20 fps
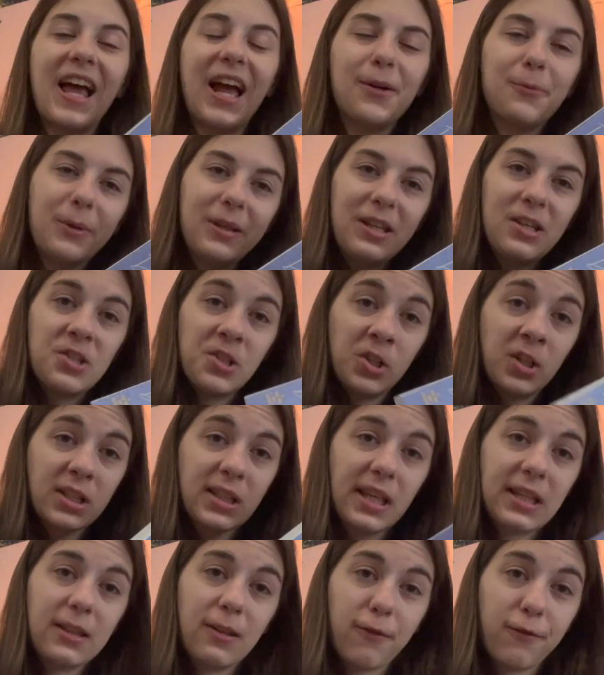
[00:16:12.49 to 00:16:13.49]
I read this on
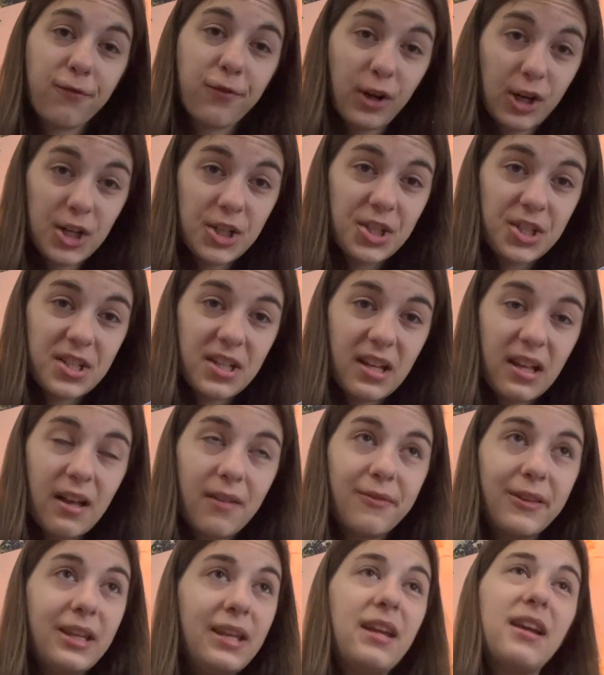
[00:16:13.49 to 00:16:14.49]
like the first
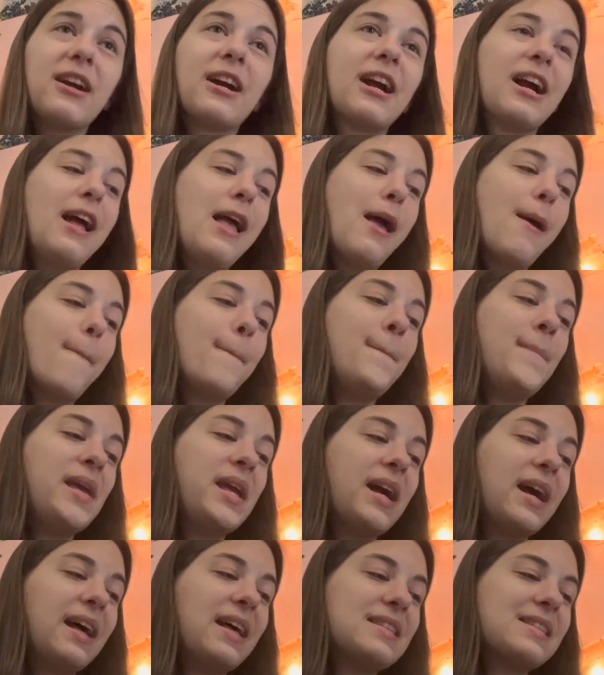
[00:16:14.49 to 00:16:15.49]
of the year
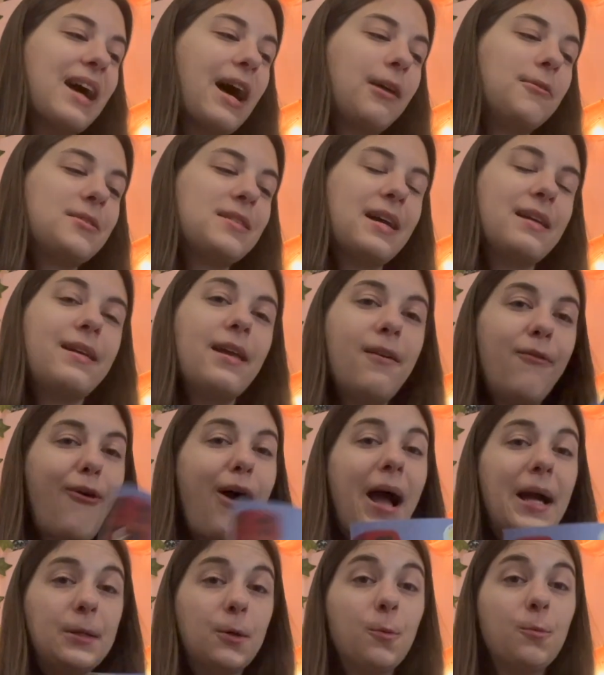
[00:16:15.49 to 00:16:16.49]
because I was like, if
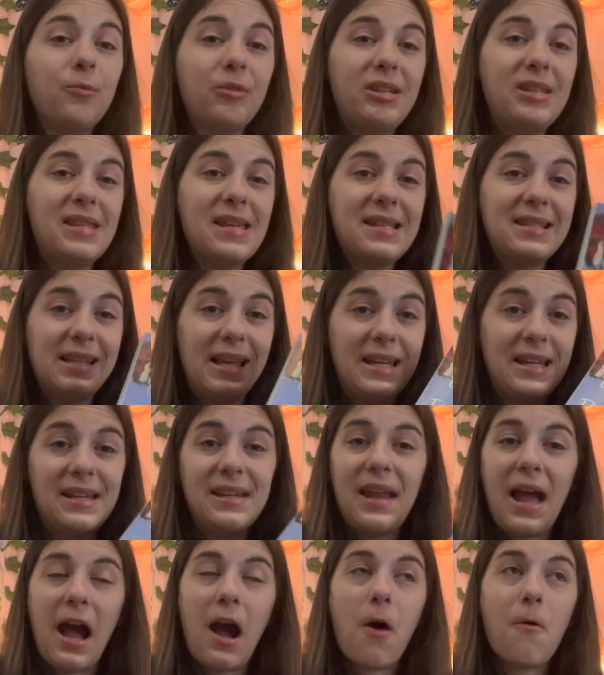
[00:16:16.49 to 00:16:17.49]
I don't read this like
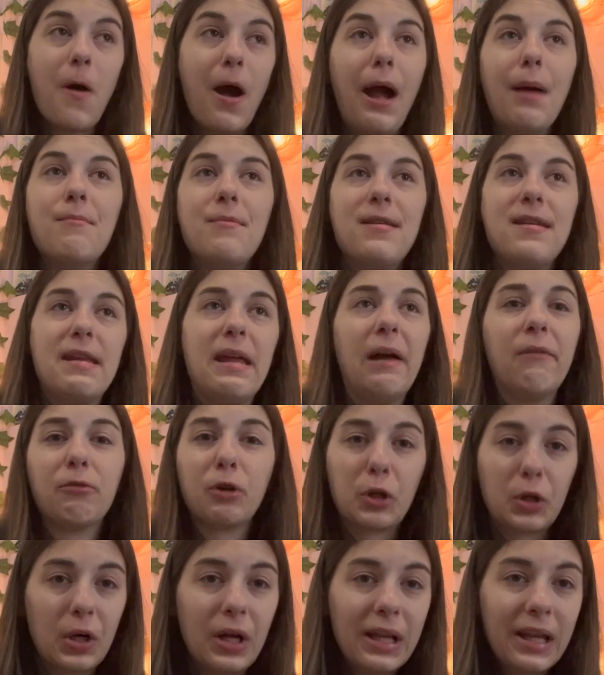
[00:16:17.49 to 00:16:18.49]
now, I'm never
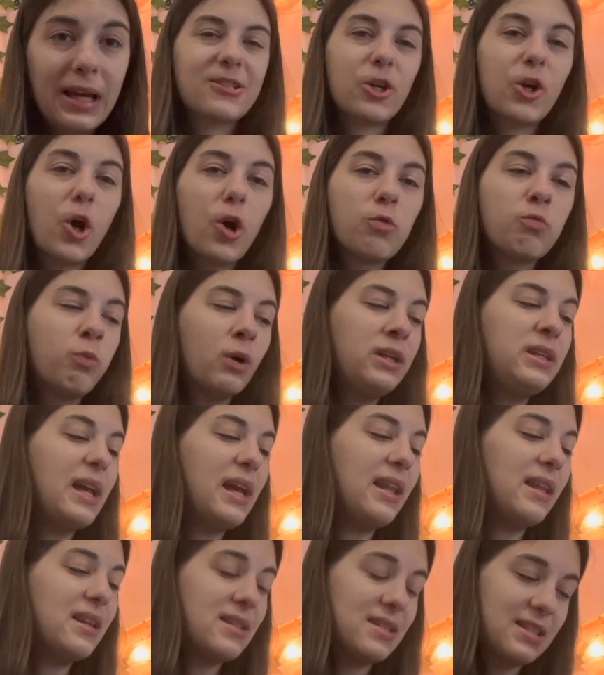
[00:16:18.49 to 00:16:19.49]
gonna. It's called One Day
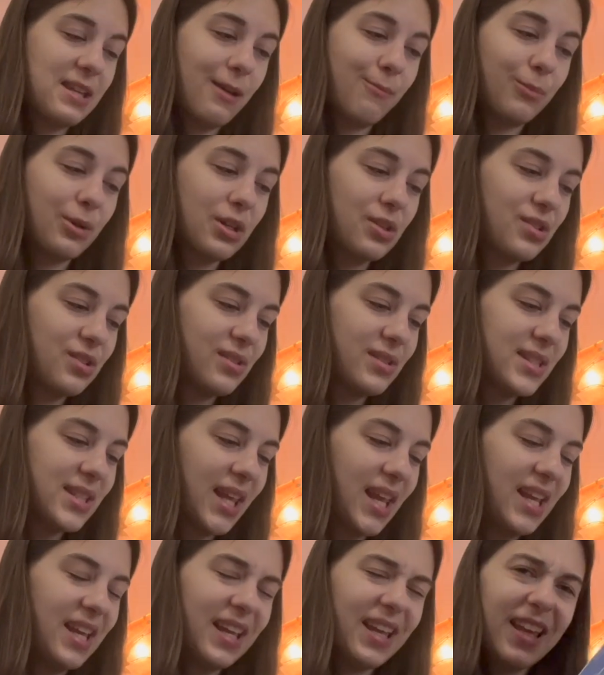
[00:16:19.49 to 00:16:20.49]
in December, so it's
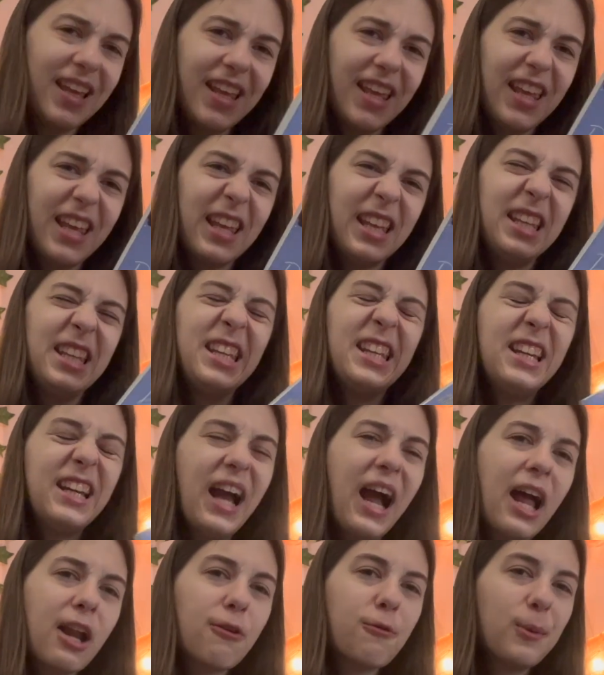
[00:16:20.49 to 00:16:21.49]
like, you
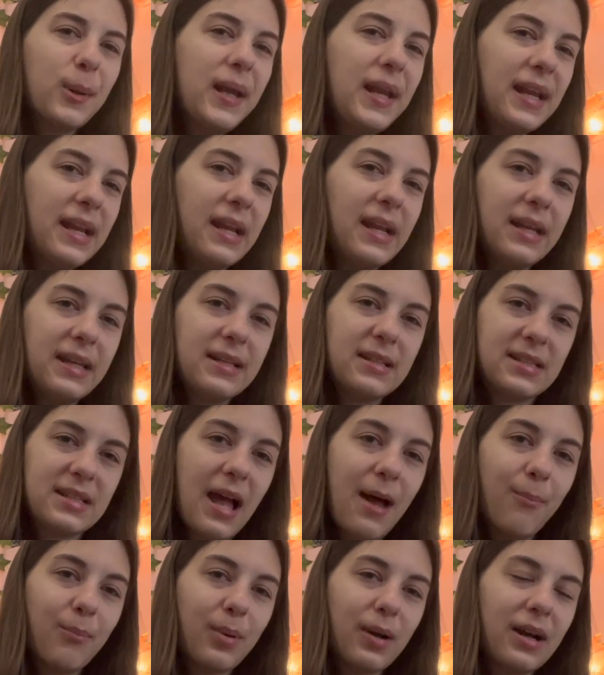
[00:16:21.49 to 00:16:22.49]
gotta read it in
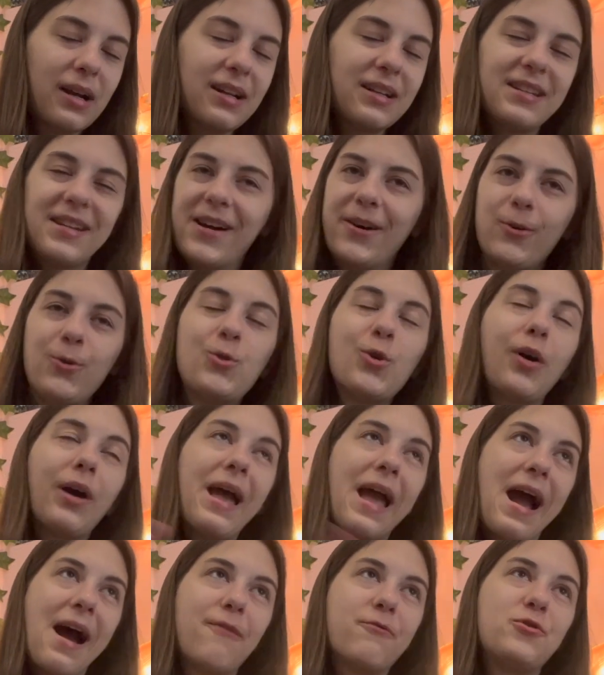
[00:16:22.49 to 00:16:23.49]
December. No, you don't
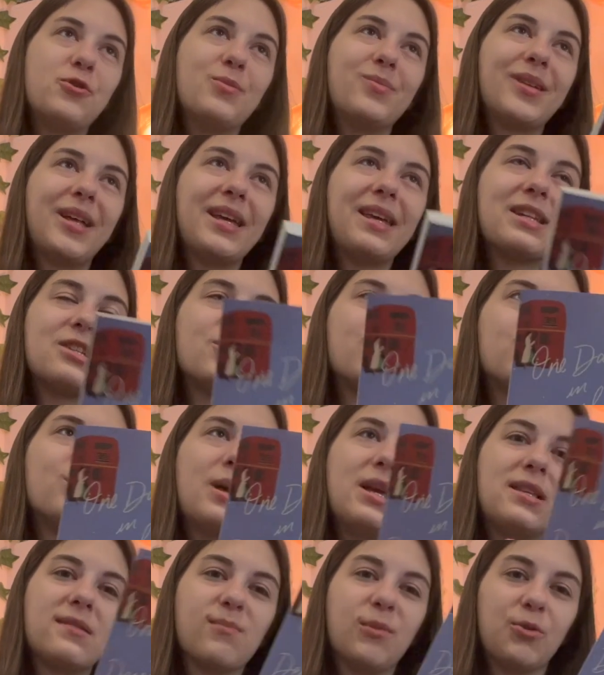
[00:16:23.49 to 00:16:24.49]
have to, but like, it just
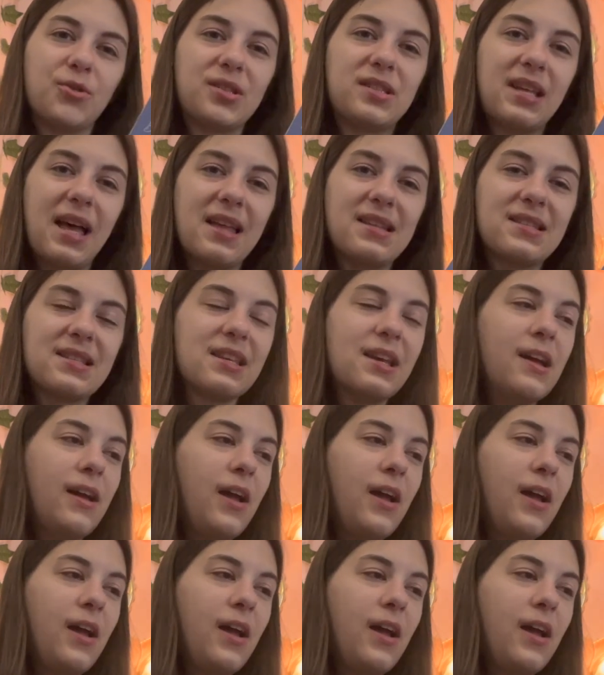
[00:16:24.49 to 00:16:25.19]
makes most sense.